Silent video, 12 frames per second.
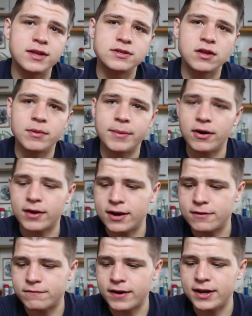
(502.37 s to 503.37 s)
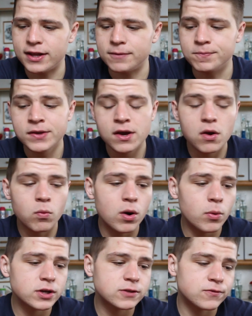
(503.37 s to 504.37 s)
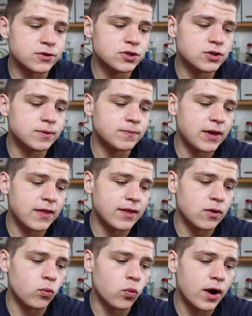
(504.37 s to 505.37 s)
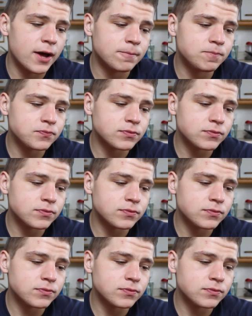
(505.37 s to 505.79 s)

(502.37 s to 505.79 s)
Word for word: It's all about kind of finding what works for you and then what